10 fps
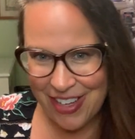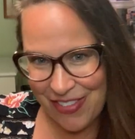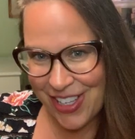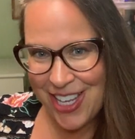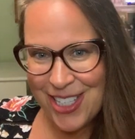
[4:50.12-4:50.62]

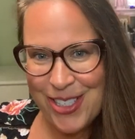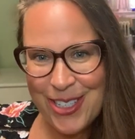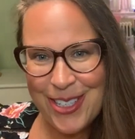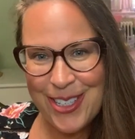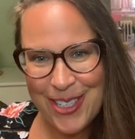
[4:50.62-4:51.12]
if the kids
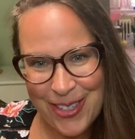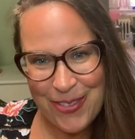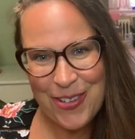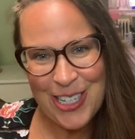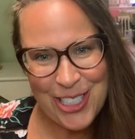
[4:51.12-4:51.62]
are
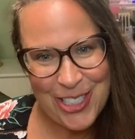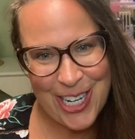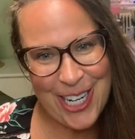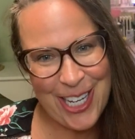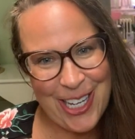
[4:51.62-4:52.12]

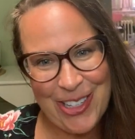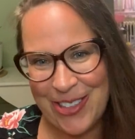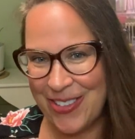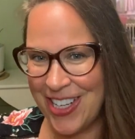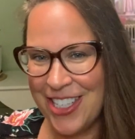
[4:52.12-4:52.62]
frustrating
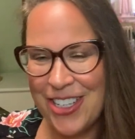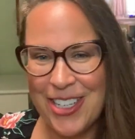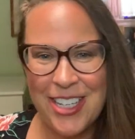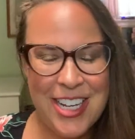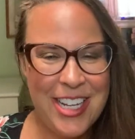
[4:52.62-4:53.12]
you and
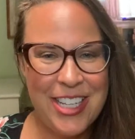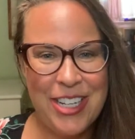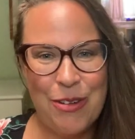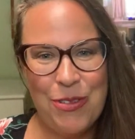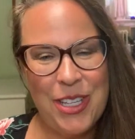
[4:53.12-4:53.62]
you're
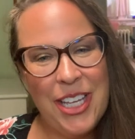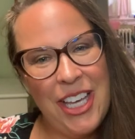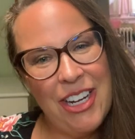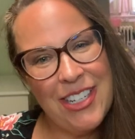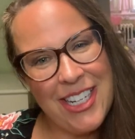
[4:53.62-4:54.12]
feeling
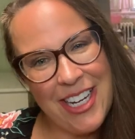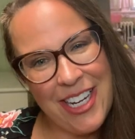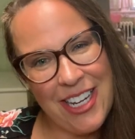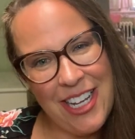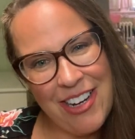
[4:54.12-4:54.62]

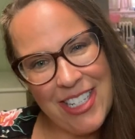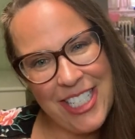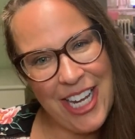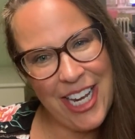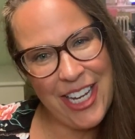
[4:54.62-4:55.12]

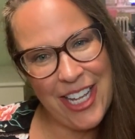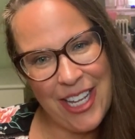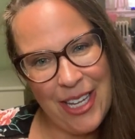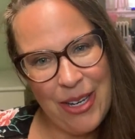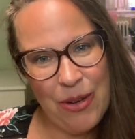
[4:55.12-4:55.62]

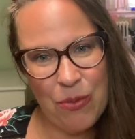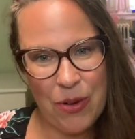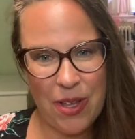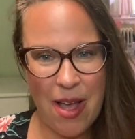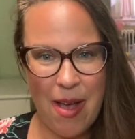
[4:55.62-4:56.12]
irritated with,